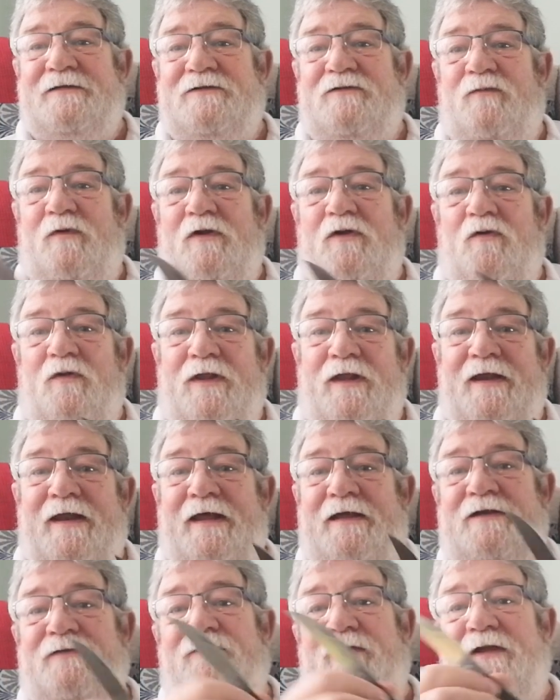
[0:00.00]
we'll go to the
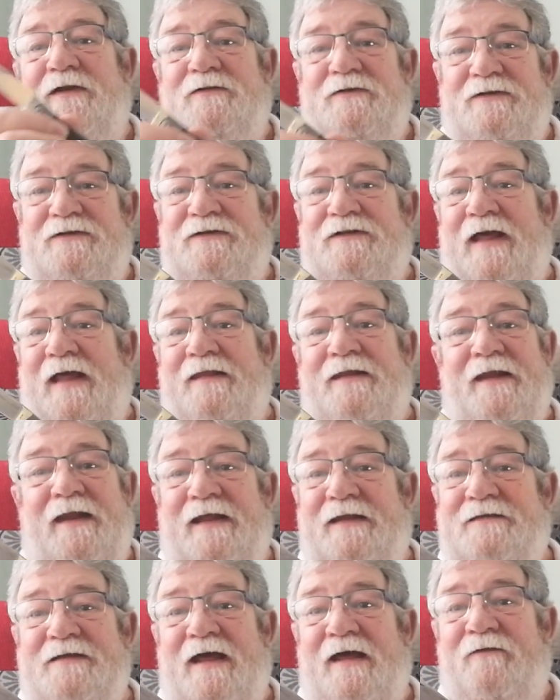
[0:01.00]
next phase, it's getting the
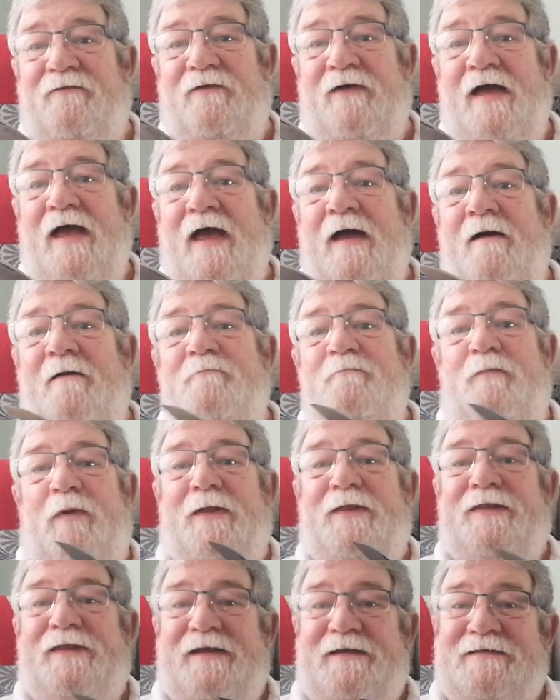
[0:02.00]
next knife.
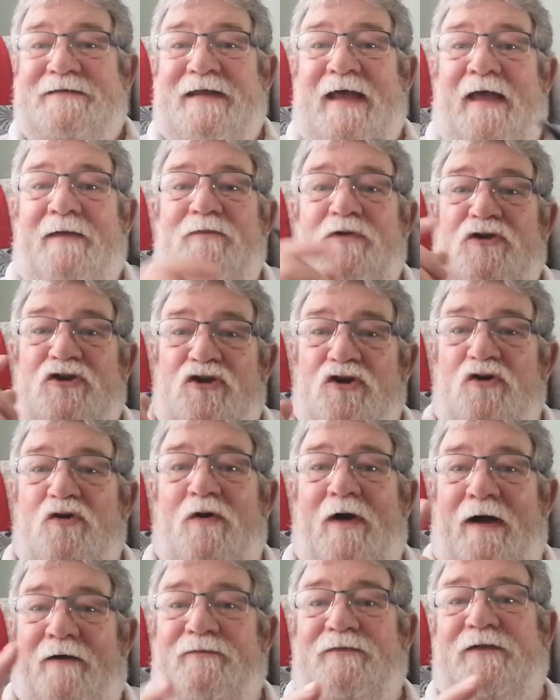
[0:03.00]
But this time
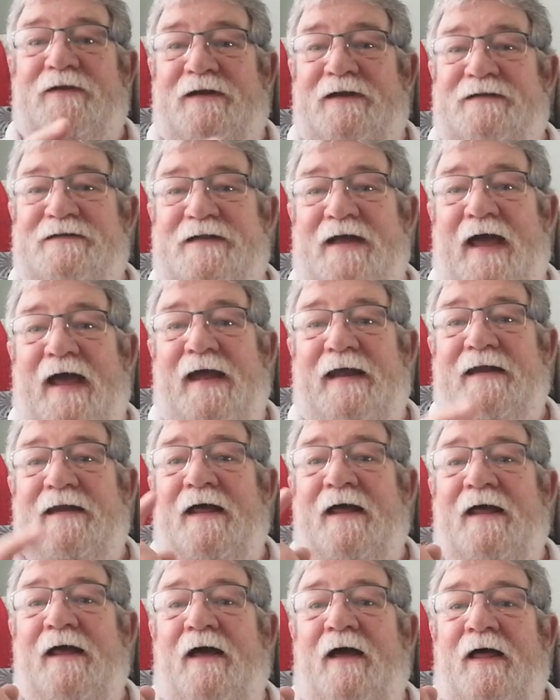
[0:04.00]
you have to decide,
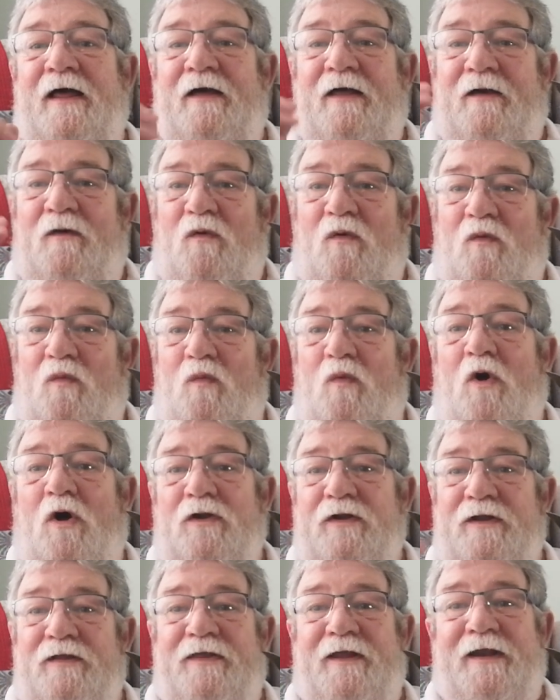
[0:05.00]

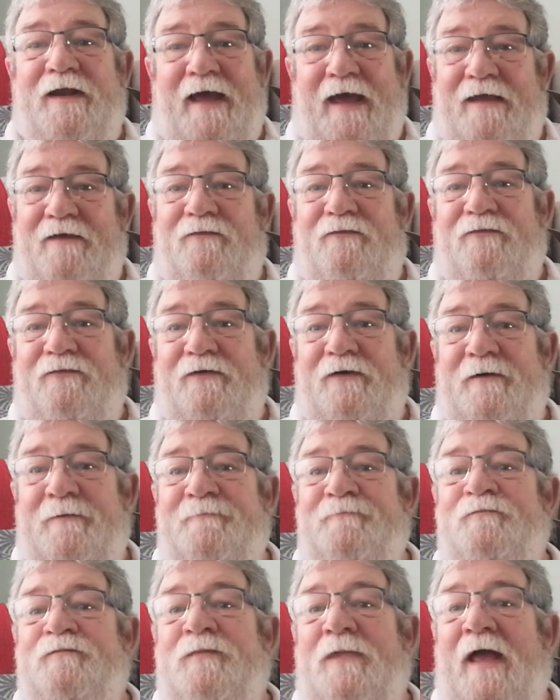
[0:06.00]
1, the knife,
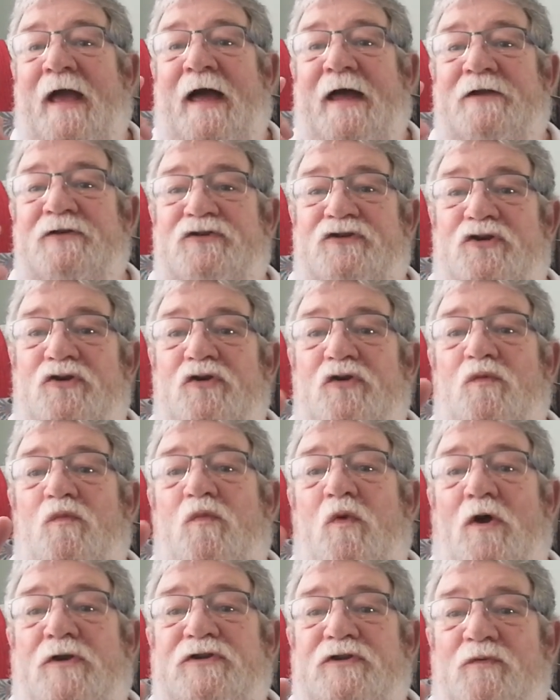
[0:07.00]
and 2,
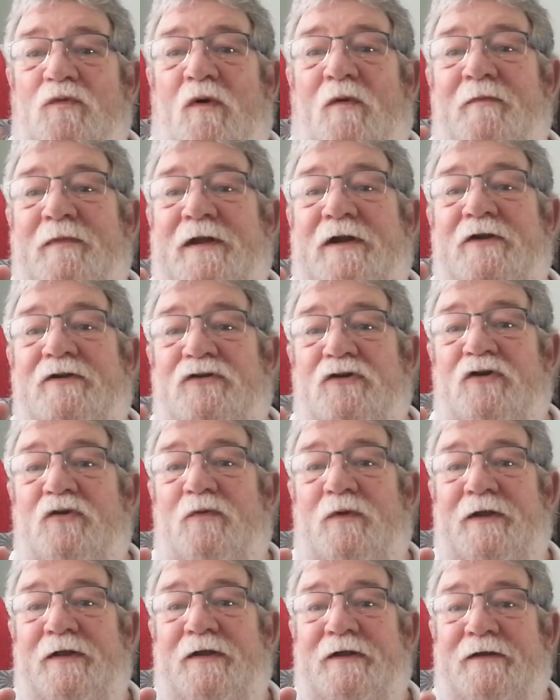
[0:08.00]
what you want me to do
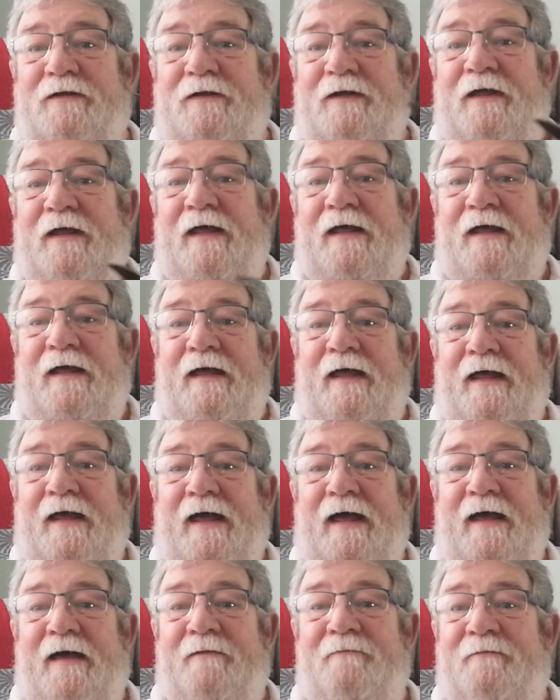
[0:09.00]
with it.
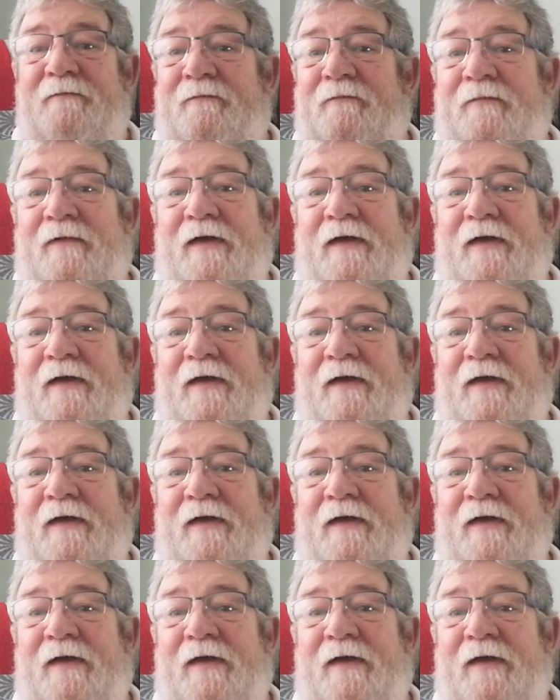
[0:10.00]
And